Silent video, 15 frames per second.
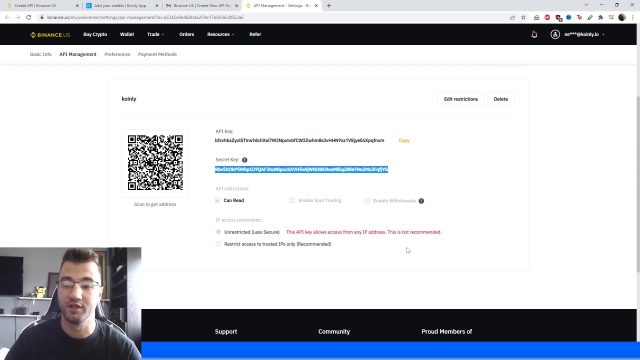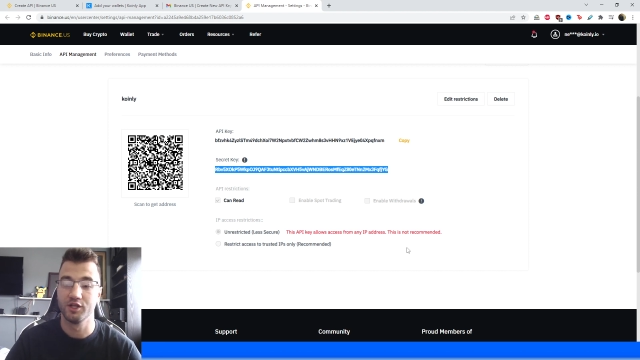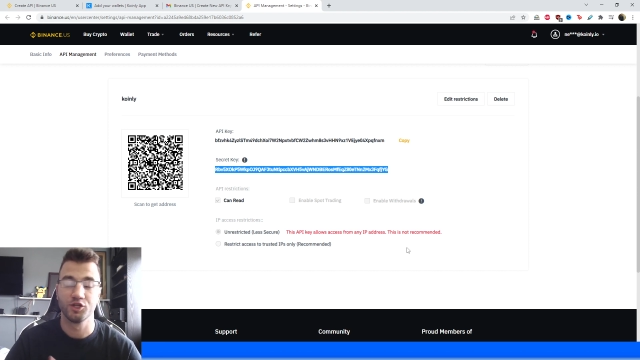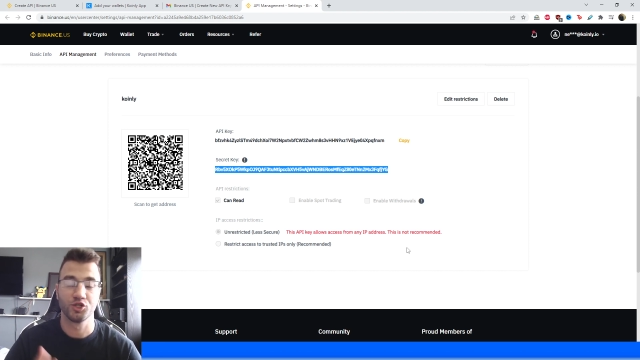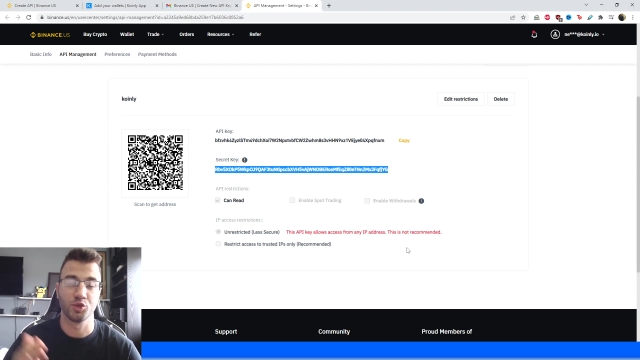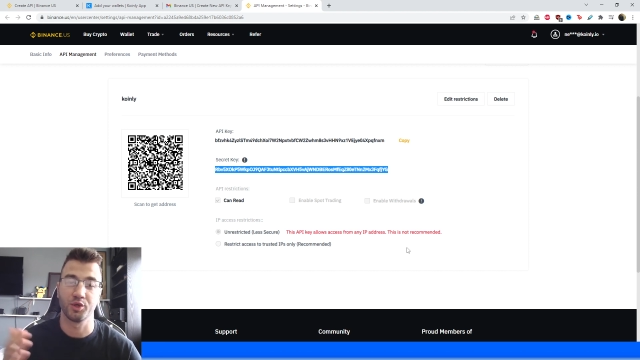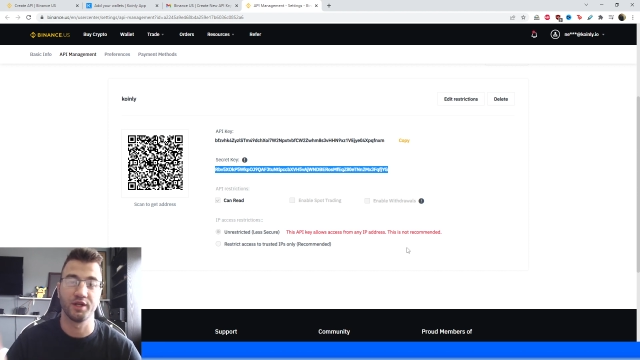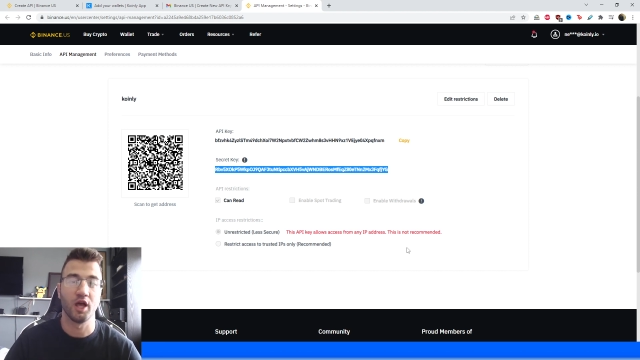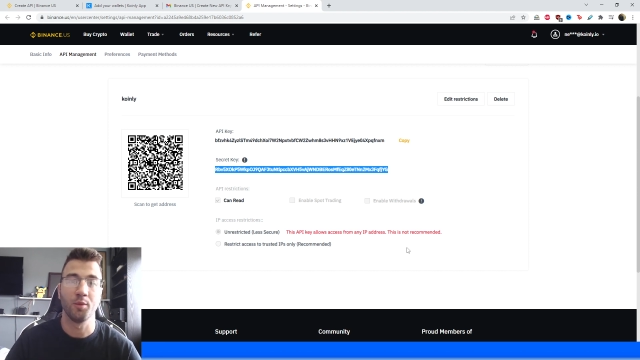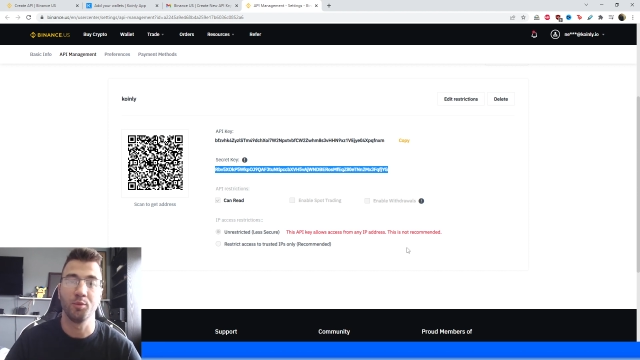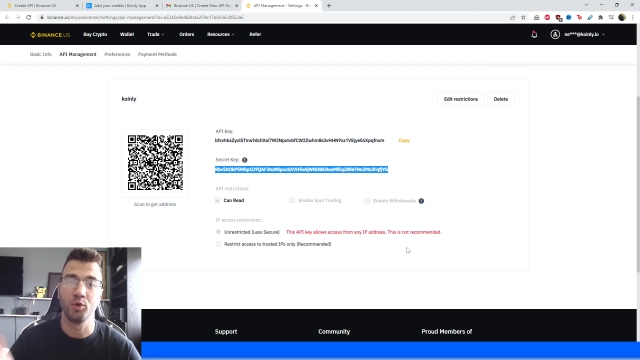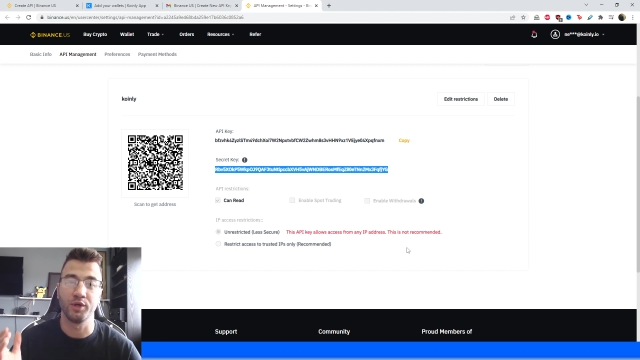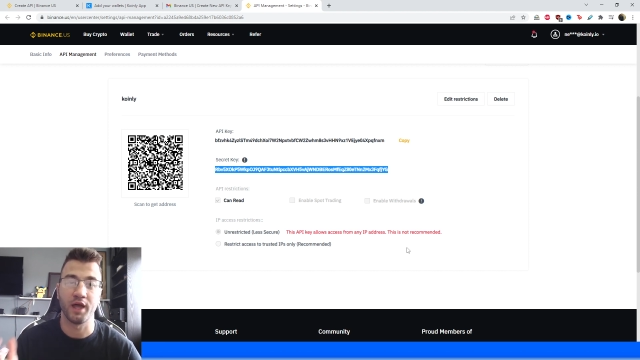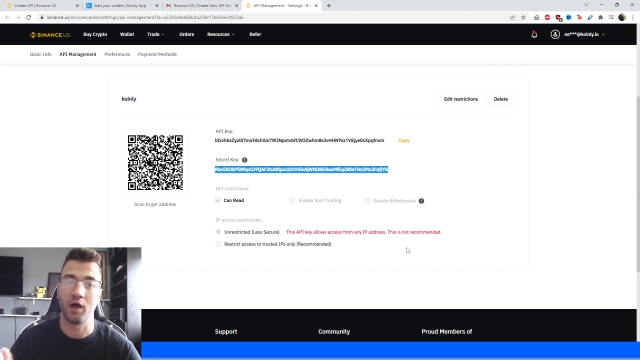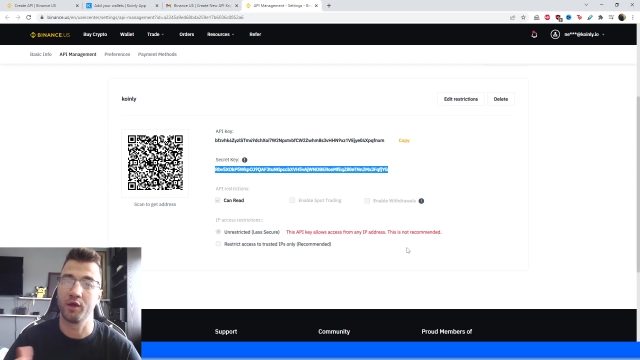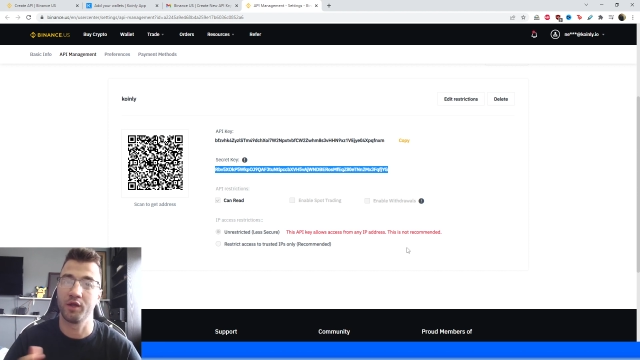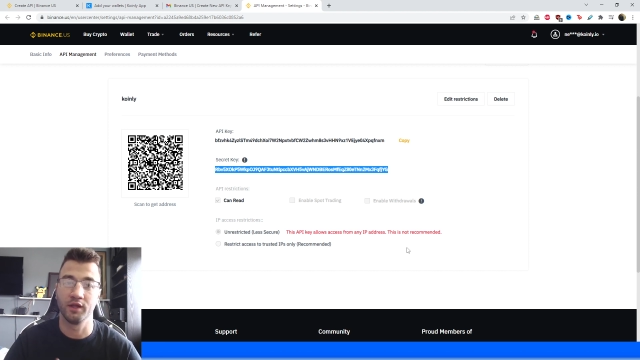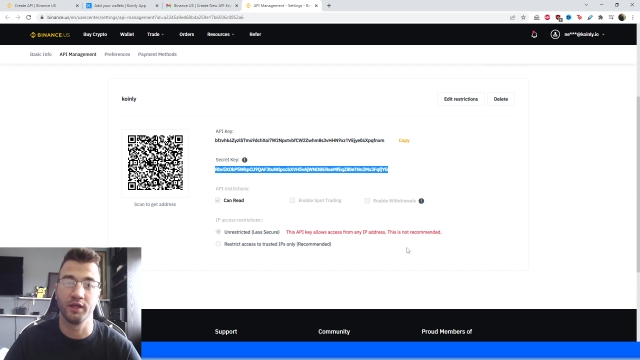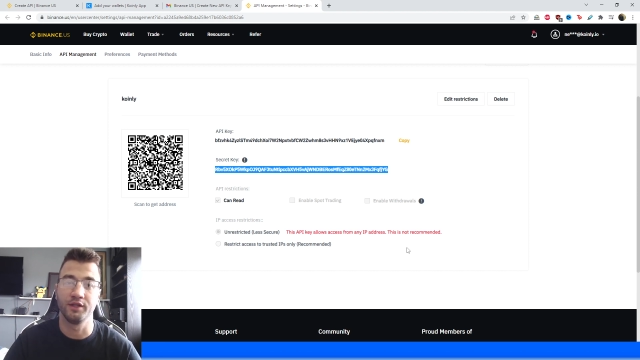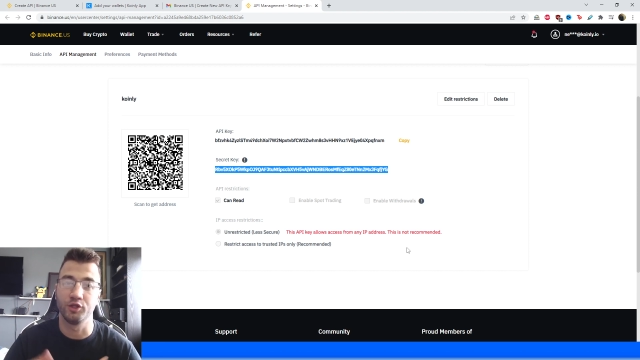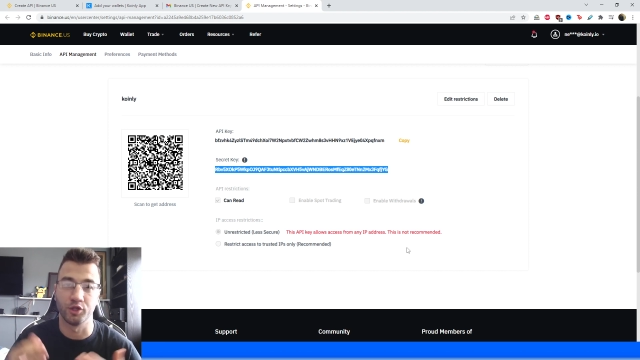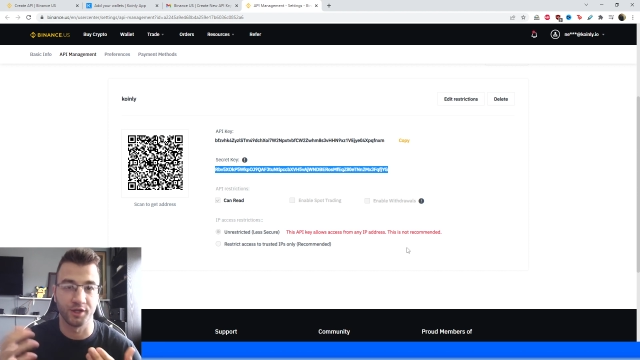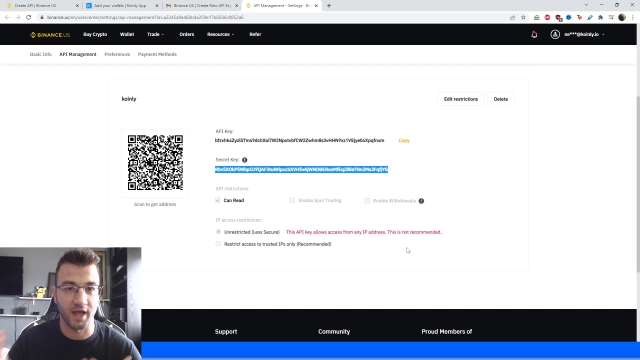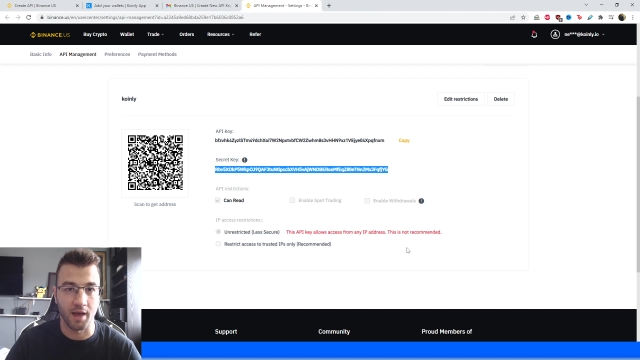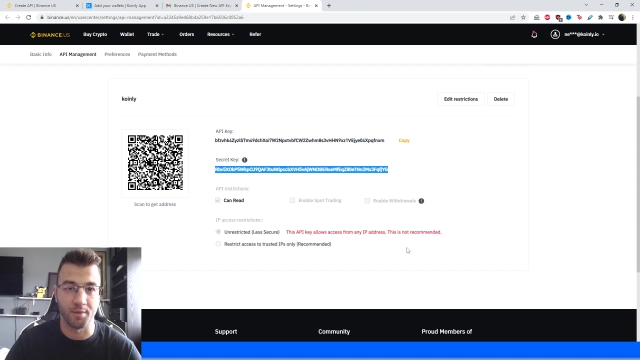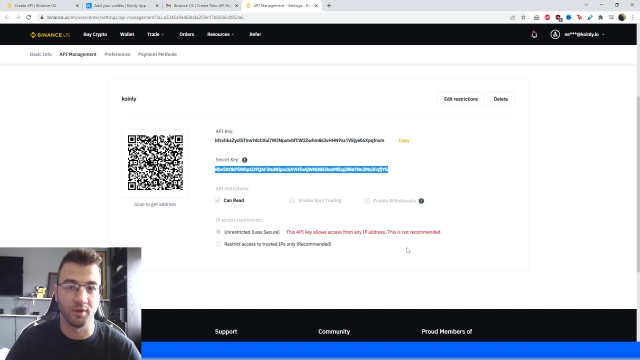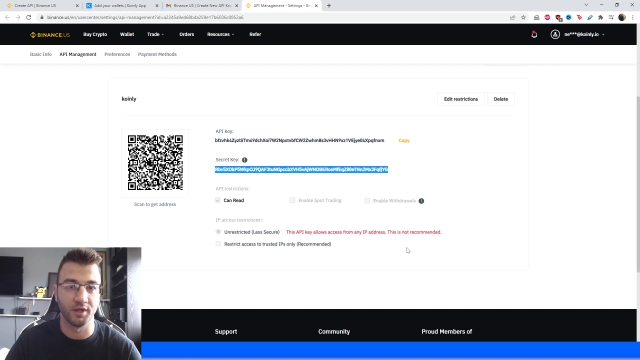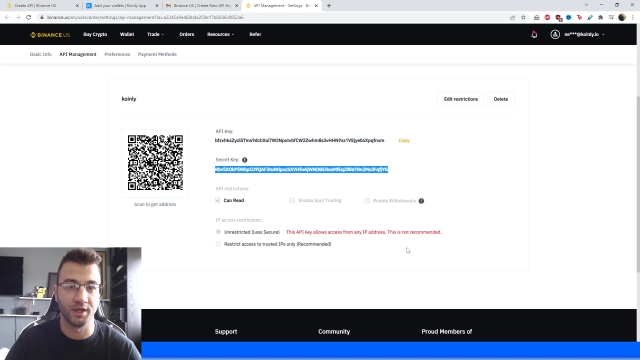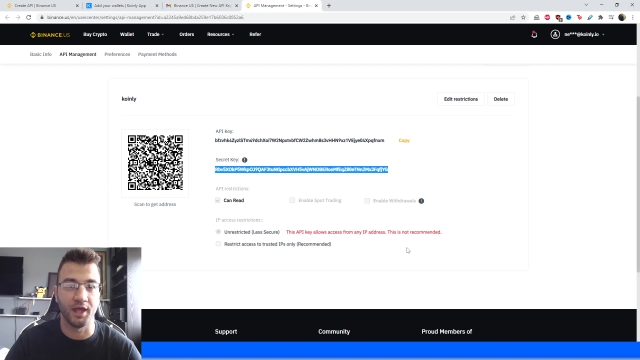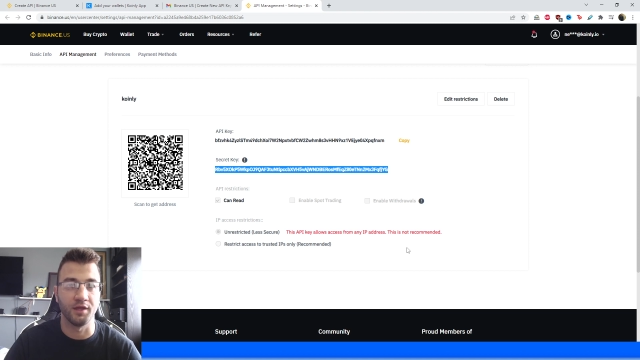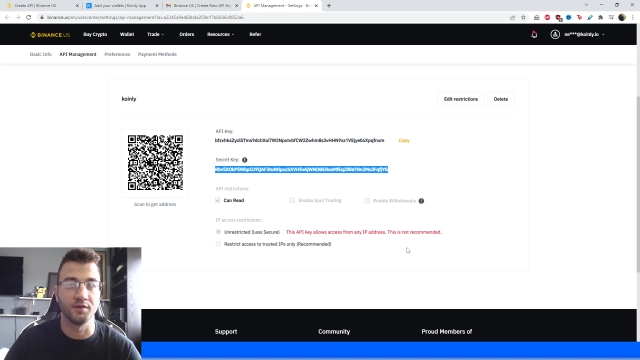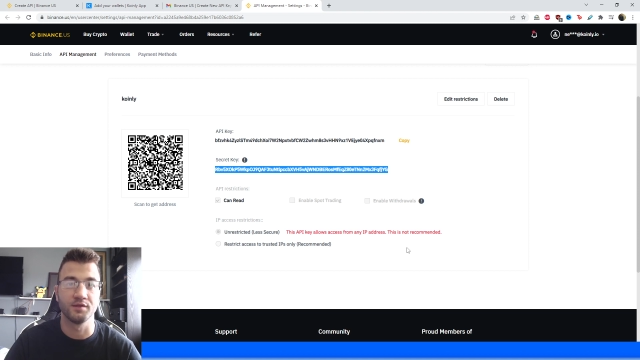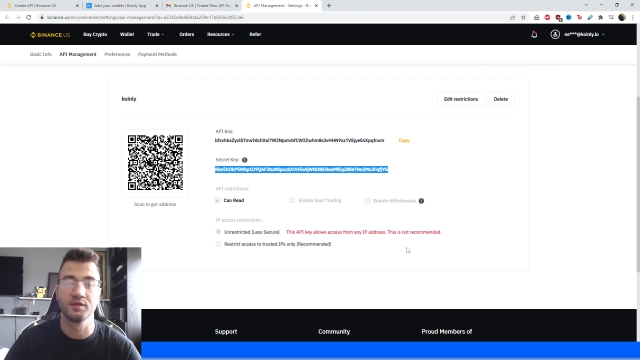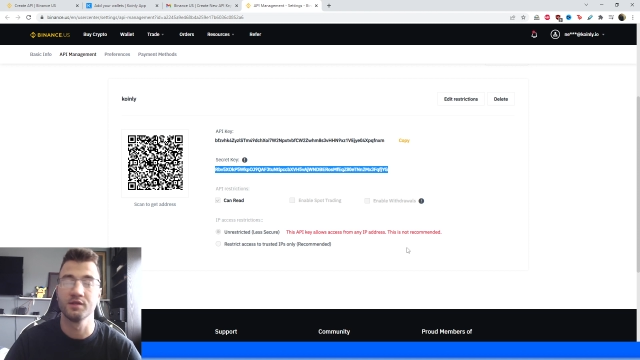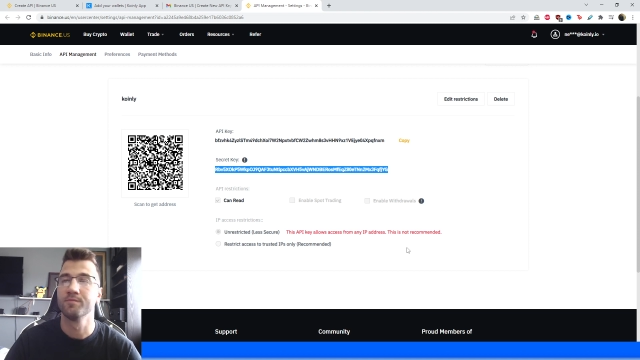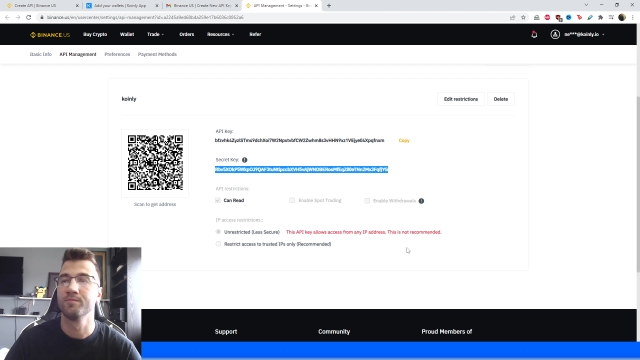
so it can help you calculate your capital gains